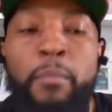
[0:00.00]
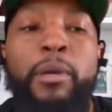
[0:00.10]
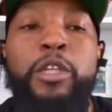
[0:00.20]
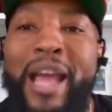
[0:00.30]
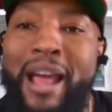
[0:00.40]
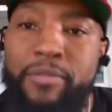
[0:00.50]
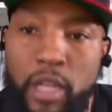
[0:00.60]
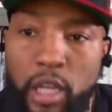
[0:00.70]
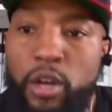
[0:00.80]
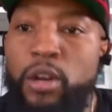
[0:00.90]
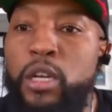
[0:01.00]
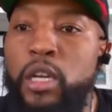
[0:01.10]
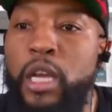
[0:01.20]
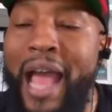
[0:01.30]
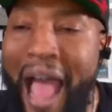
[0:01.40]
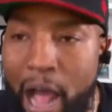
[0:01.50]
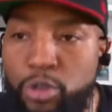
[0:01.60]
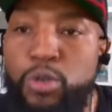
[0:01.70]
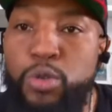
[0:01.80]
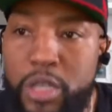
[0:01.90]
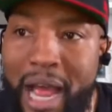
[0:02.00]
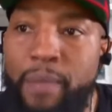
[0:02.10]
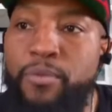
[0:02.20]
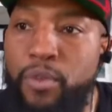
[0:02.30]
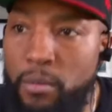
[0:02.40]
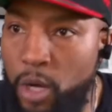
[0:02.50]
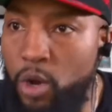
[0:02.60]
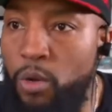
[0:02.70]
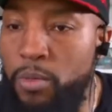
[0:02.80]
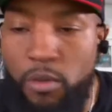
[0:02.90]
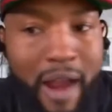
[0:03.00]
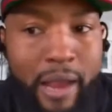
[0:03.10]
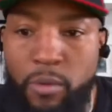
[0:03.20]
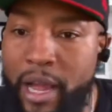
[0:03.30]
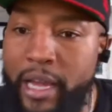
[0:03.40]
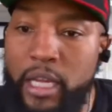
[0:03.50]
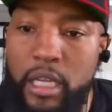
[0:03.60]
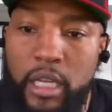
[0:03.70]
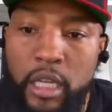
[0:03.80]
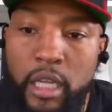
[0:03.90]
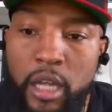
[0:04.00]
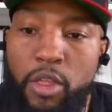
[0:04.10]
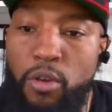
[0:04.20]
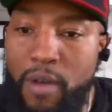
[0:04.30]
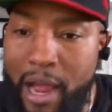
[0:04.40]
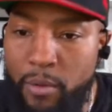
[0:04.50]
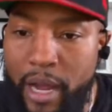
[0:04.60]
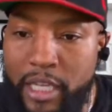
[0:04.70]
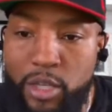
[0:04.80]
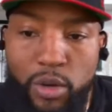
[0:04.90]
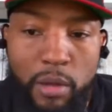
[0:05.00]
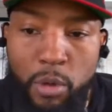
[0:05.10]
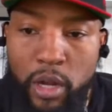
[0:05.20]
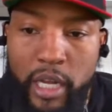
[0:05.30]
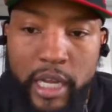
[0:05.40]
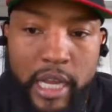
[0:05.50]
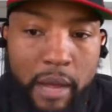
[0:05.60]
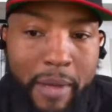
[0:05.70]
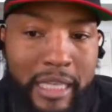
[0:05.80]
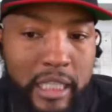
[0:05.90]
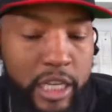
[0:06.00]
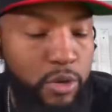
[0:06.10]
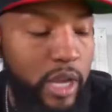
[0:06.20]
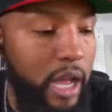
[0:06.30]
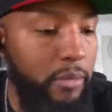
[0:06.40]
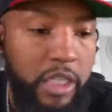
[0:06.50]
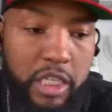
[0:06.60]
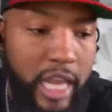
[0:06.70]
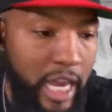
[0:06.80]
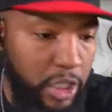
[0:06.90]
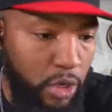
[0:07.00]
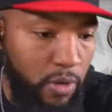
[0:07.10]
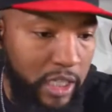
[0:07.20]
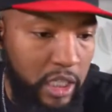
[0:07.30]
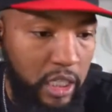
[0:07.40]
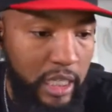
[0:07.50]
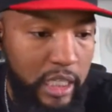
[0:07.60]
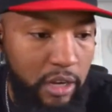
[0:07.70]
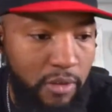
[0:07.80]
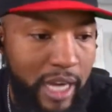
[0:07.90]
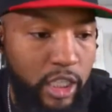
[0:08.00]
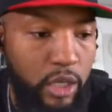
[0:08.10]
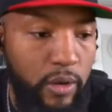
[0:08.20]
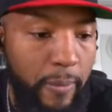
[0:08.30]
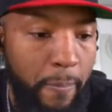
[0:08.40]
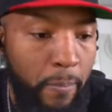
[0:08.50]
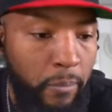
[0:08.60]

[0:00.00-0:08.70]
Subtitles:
But you have to learn how to shop from home the right way. The right way. So come on in. Yep, I see you, Conley. Just ask your question and let's get right to it.